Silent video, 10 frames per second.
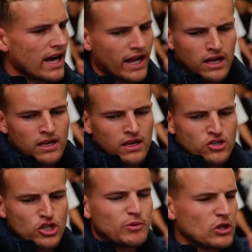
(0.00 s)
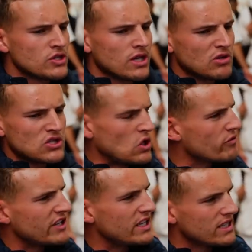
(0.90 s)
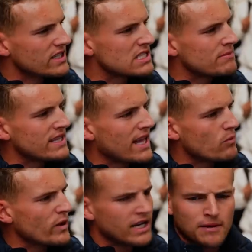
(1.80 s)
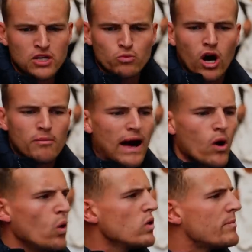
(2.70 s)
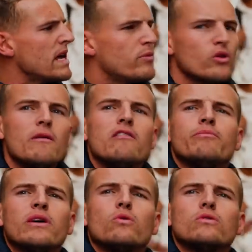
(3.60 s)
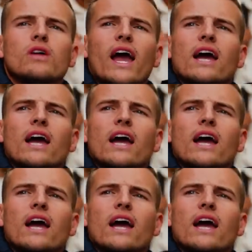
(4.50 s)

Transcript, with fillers: Like just because someone's not vegan, it doesn't mean they're weak. I mean, what no, about all the people that I'm have built that.